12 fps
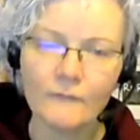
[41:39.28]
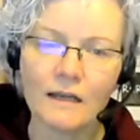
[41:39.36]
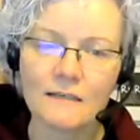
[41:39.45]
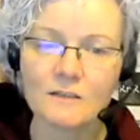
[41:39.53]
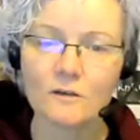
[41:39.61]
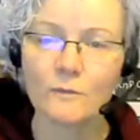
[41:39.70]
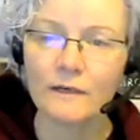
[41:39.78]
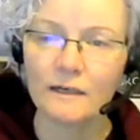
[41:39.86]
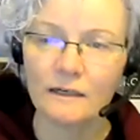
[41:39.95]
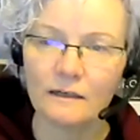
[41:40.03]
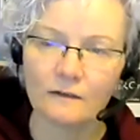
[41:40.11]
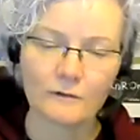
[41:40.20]
as so
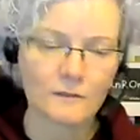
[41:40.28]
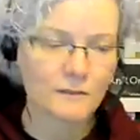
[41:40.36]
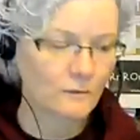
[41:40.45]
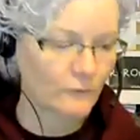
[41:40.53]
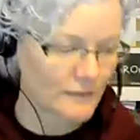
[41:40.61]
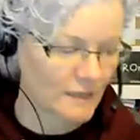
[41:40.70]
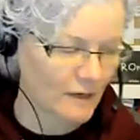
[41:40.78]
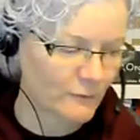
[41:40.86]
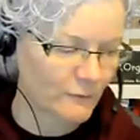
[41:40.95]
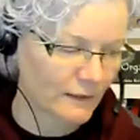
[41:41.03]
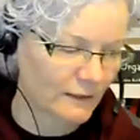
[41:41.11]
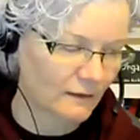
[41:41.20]
many of our stories have
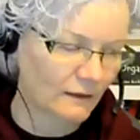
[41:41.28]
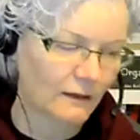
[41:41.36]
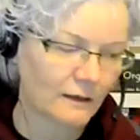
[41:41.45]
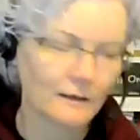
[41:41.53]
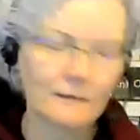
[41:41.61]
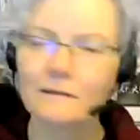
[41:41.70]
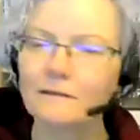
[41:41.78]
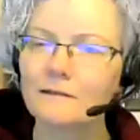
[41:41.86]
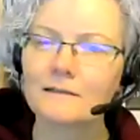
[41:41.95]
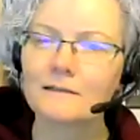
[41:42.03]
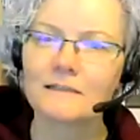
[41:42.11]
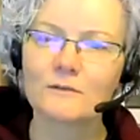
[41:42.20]
been
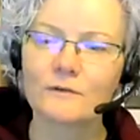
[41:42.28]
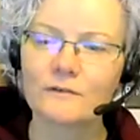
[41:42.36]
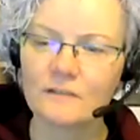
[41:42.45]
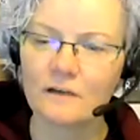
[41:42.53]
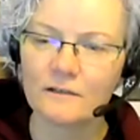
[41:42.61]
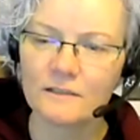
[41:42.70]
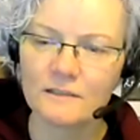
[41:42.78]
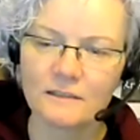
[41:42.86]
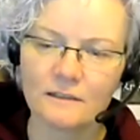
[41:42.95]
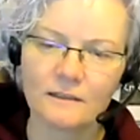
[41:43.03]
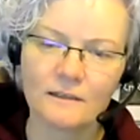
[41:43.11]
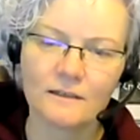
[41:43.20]
since we started
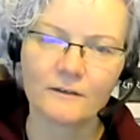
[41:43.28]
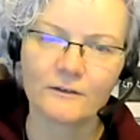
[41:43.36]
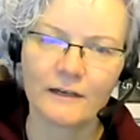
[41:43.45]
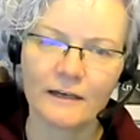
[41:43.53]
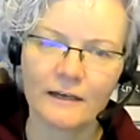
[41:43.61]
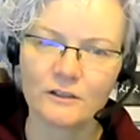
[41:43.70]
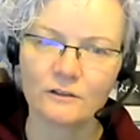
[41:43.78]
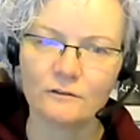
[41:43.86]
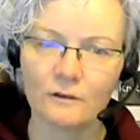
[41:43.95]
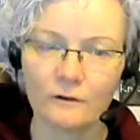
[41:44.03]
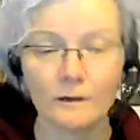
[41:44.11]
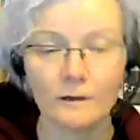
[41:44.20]
the Dr. Tech Show,
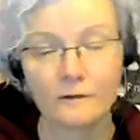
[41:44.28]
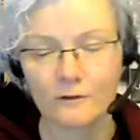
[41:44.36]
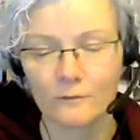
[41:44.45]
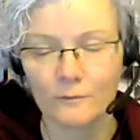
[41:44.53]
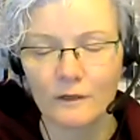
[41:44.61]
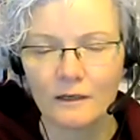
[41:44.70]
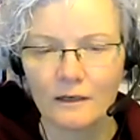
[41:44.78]
or a lot of them,